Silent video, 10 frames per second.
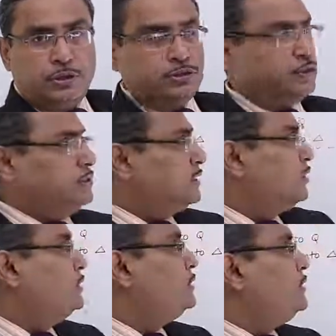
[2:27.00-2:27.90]
So just
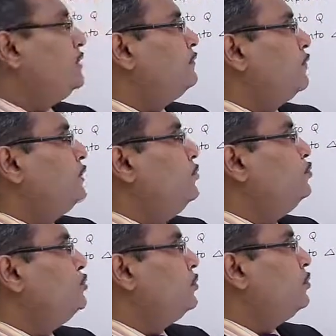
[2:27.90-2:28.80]
consider for
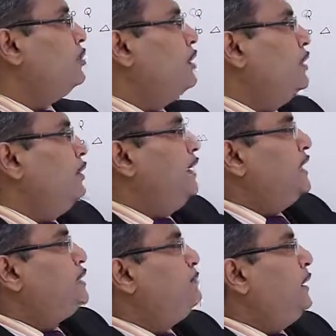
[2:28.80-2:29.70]
Q0,
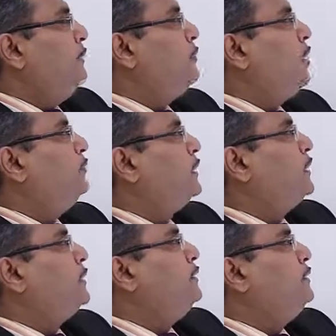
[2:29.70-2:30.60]
irrespective of the
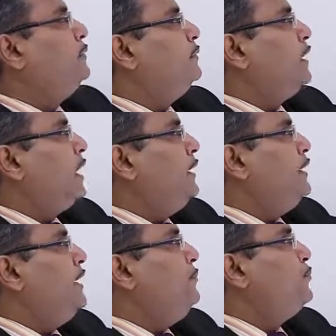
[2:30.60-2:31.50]

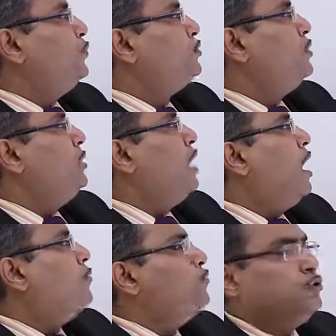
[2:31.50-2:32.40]
current input,
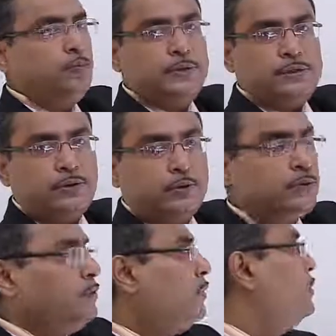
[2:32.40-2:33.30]
output will be 0.
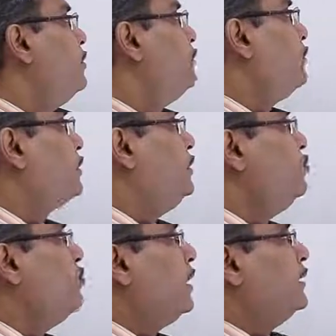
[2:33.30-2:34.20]
For
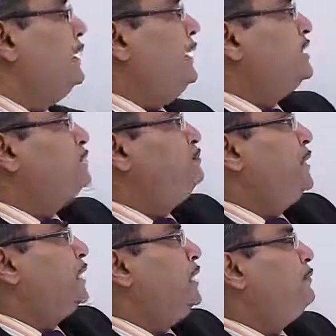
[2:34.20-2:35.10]
Q1,
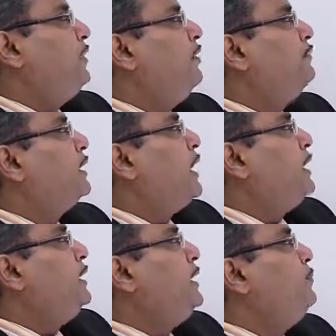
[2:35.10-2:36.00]
irrespective of the
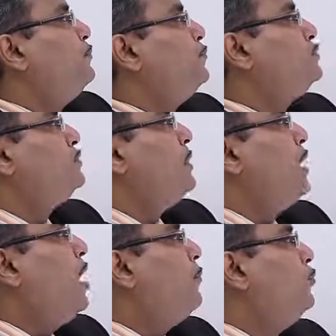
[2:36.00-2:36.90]
current inputs,
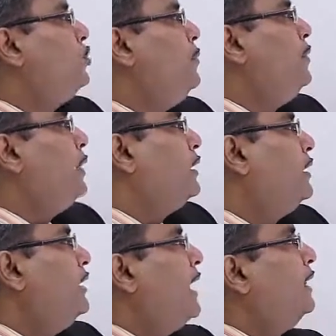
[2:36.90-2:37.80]
output will be 1
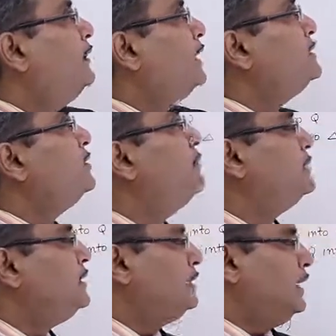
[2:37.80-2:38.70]
and that is the
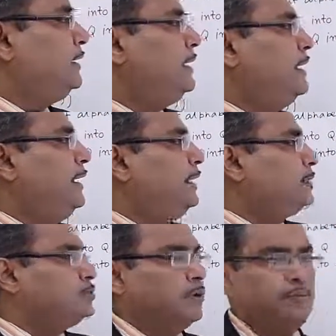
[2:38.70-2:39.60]
basic thing in
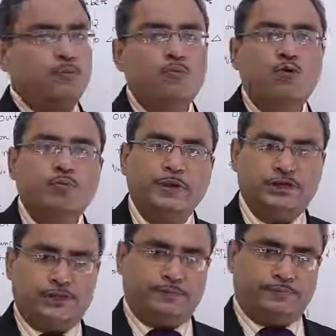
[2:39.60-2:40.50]
case of Moore
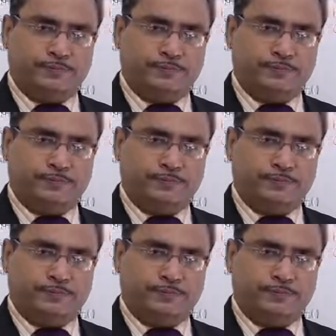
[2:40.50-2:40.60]
machine.